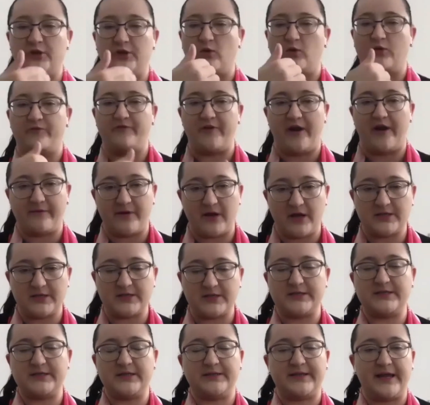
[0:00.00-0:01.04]
or
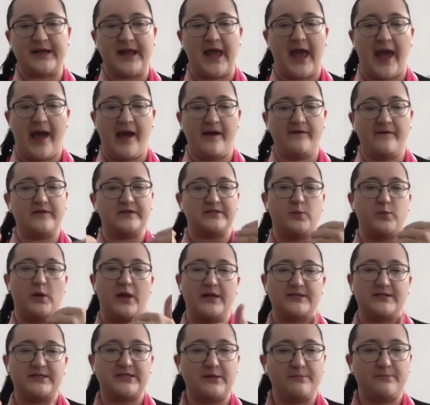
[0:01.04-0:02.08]
variants they have, as well
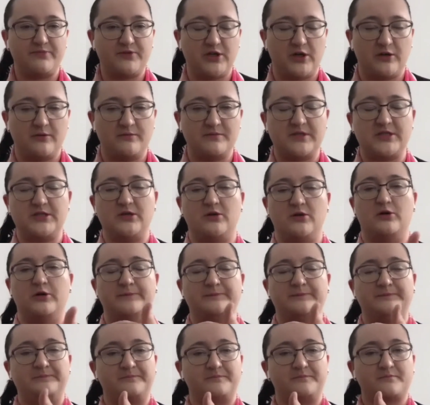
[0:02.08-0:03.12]
as symptoms
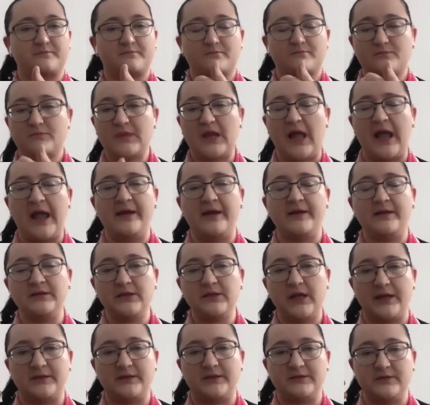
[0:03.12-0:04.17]
and
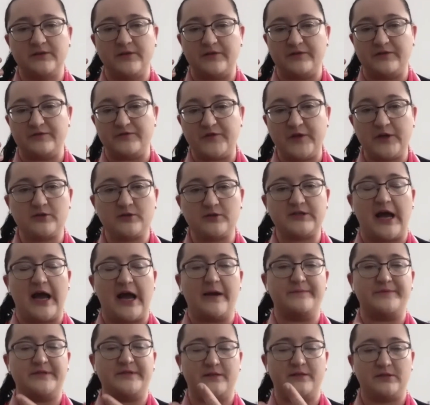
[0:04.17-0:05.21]

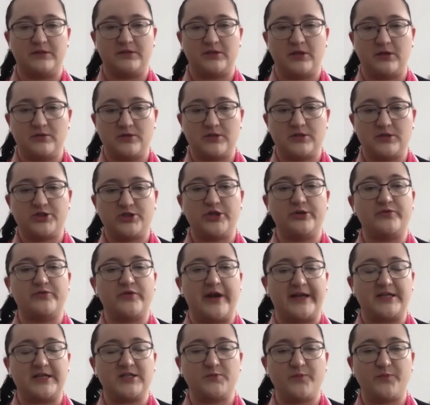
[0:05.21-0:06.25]
phenotypes that those children
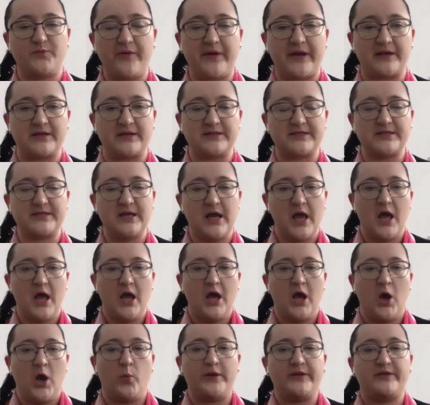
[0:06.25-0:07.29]
experience,
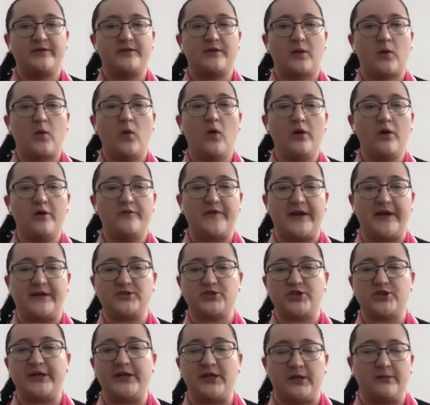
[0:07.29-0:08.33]
with the goal of
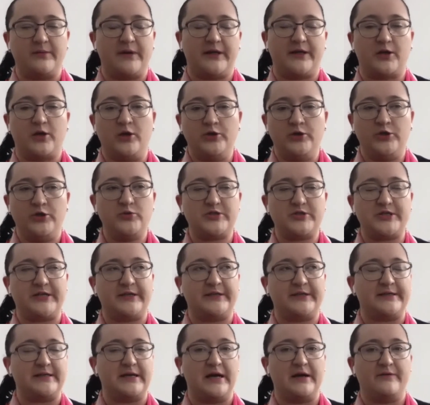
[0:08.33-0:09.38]
actually like using
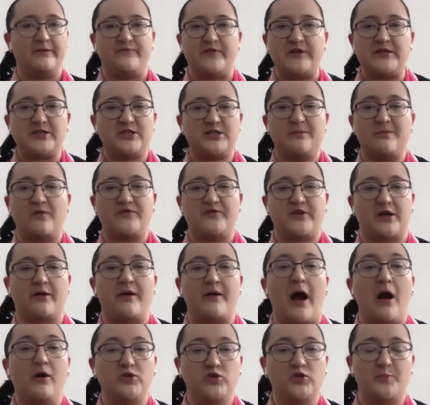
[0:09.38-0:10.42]
the wisdom of the
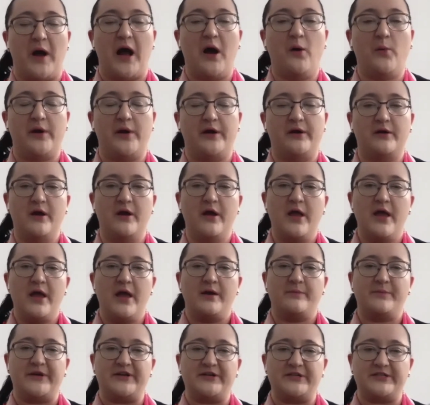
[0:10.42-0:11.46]
crowd power.
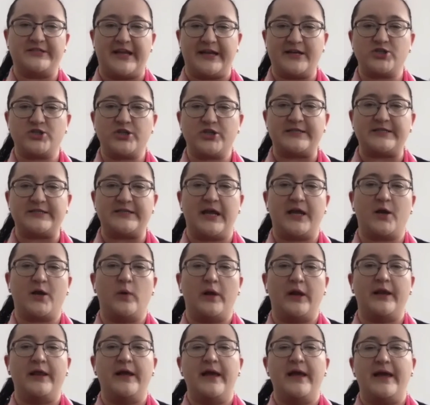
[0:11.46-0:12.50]
We're essentially saying,
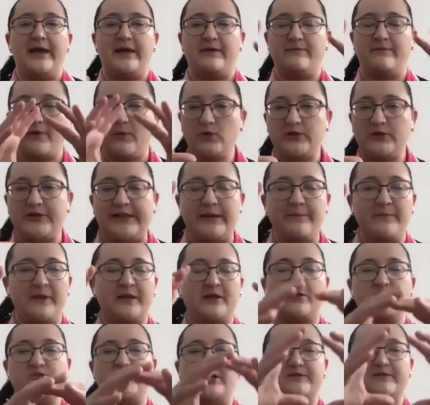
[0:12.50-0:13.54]
well, if we would limit
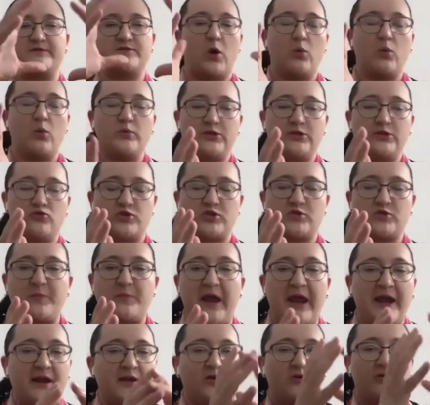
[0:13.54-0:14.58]
ourselves only to
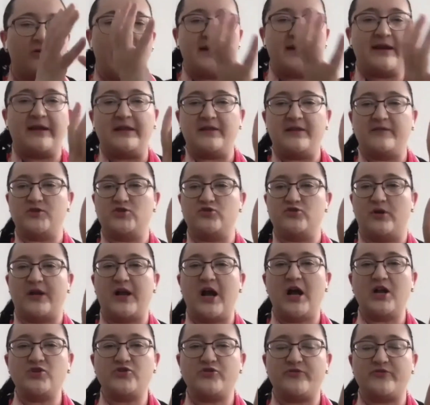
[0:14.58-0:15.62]
Spain or any individual
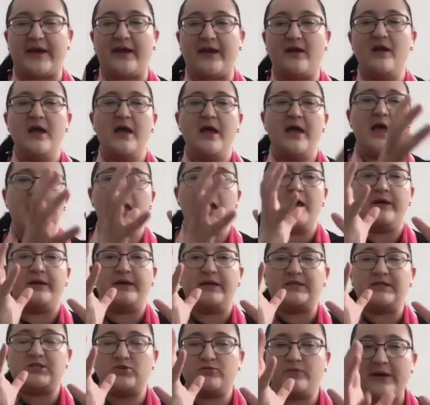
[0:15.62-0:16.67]
country,
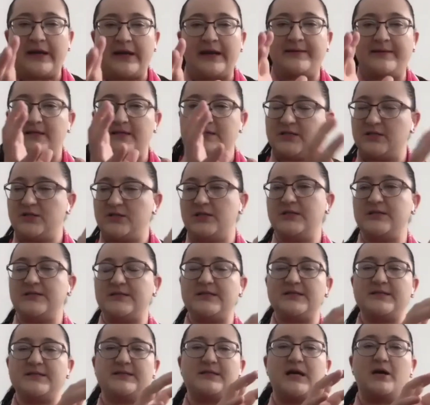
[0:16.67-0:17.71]
it's really certain
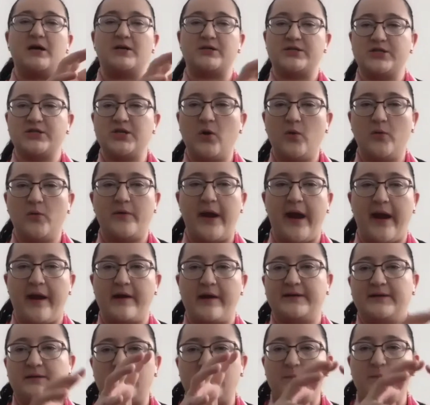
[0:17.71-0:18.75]
diseases are so rare
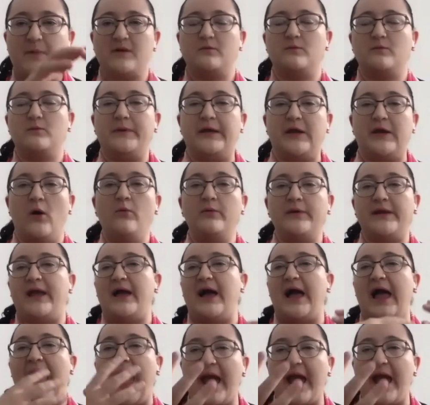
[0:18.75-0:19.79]
that there might be only
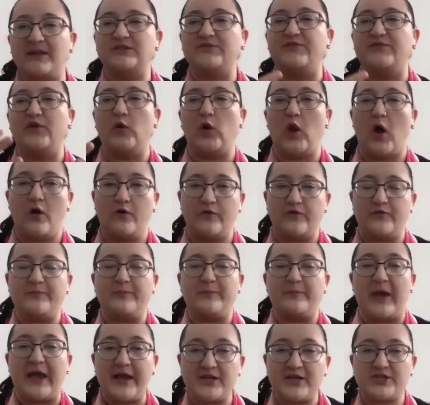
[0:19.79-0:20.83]
a handful of
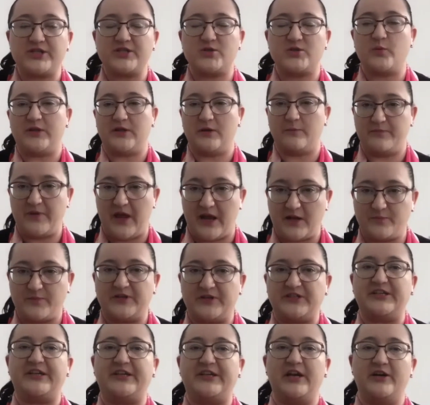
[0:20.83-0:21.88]
patients with that
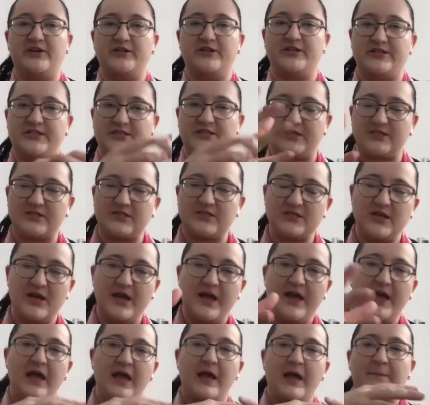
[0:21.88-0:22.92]
particular disease.
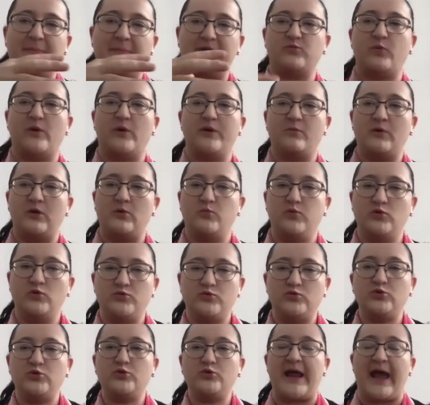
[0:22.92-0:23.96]
But when we would
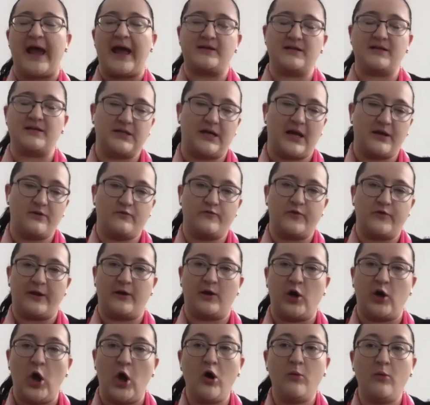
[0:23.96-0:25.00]
do that at a kind of like
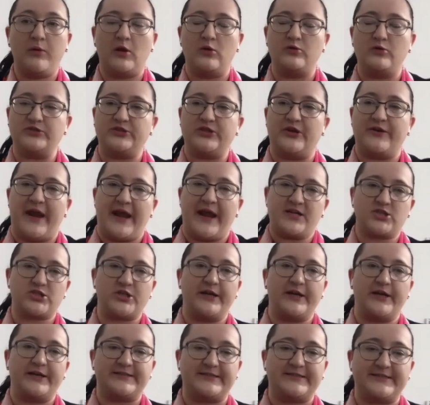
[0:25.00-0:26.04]
global
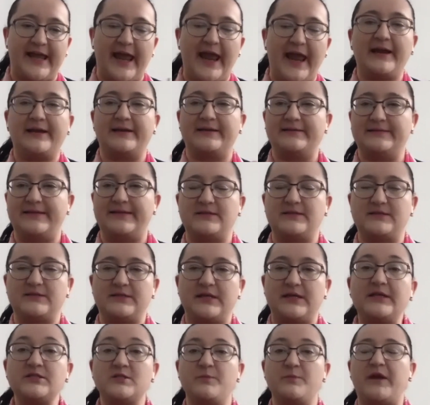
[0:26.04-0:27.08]
international scale, that
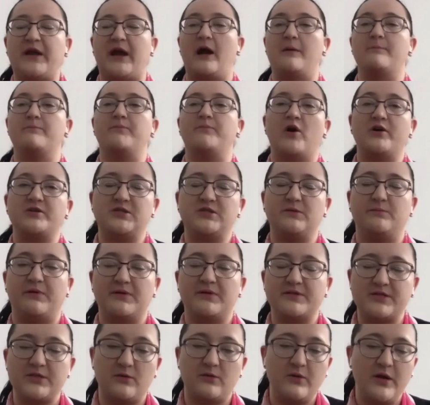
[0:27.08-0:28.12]
things become possible.
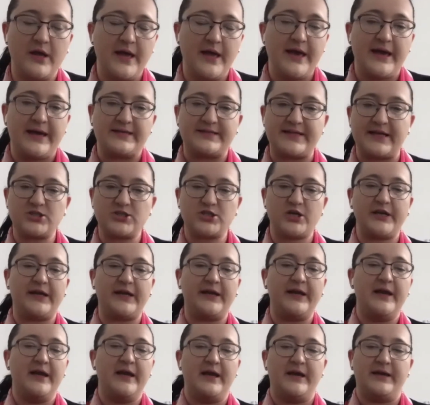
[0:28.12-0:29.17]
So it's actually,
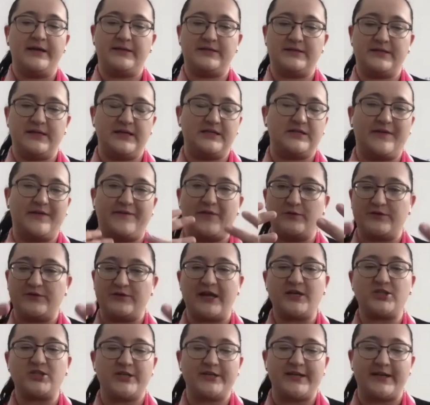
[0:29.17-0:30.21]
it's a
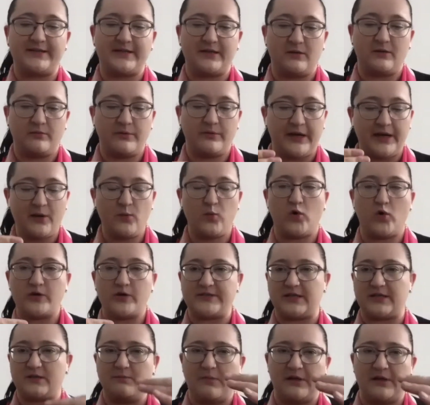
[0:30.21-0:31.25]
foundation that really works
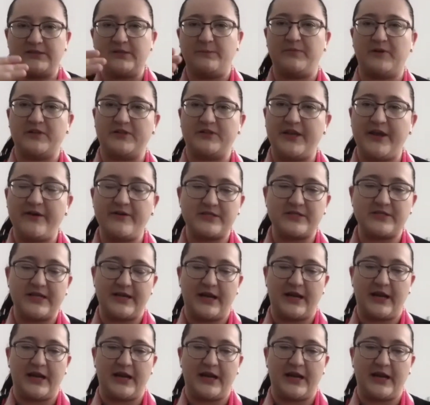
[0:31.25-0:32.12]
at multiple tiers and